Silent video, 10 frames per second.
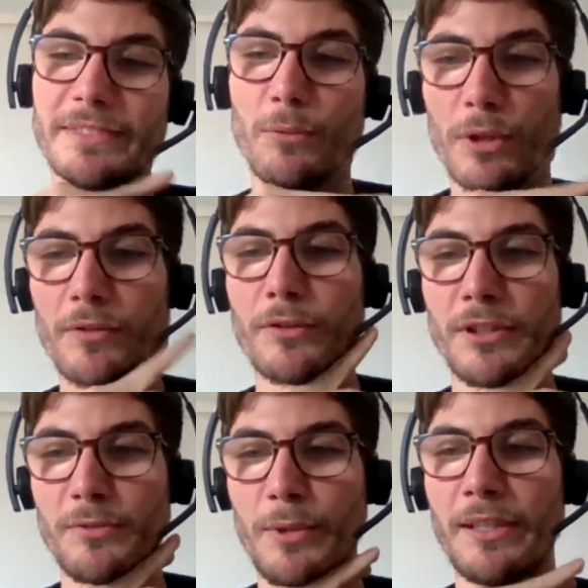the
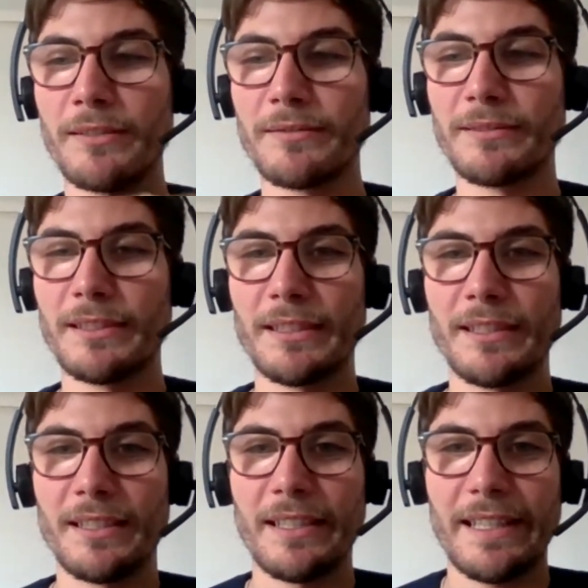workflows as well.
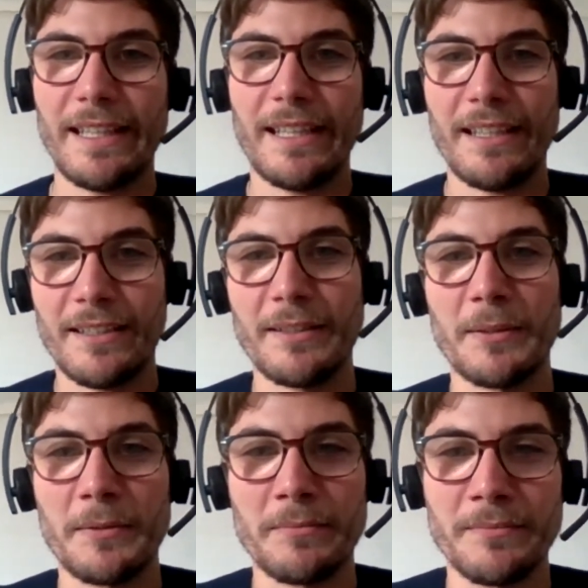
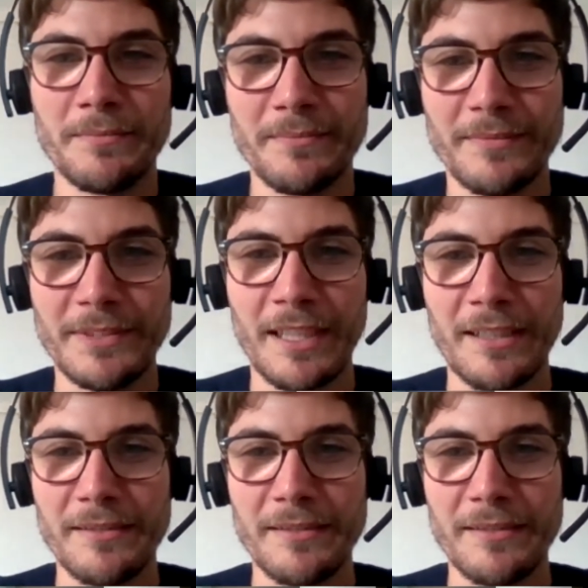Um, yes, so